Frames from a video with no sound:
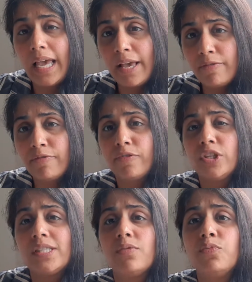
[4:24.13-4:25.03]
If
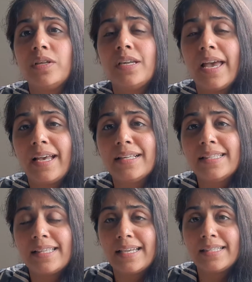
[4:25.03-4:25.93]
someone
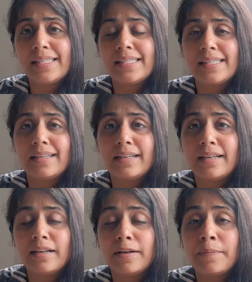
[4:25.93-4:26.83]
else is
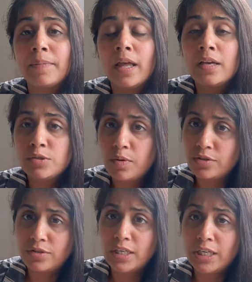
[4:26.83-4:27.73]

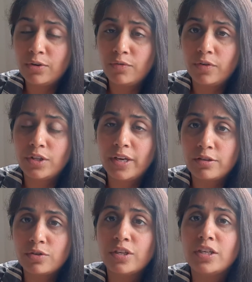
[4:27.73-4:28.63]
sponsoring you for the
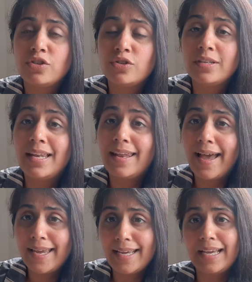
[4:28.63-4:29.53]
education,
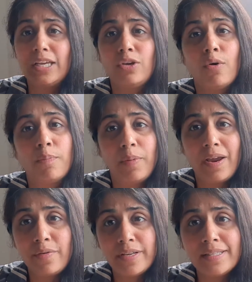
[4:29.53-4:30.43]
like your
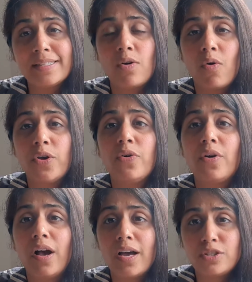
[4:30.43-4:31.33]
parents or
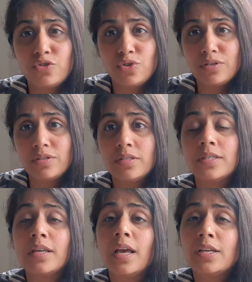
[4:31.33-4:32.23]
your guardians,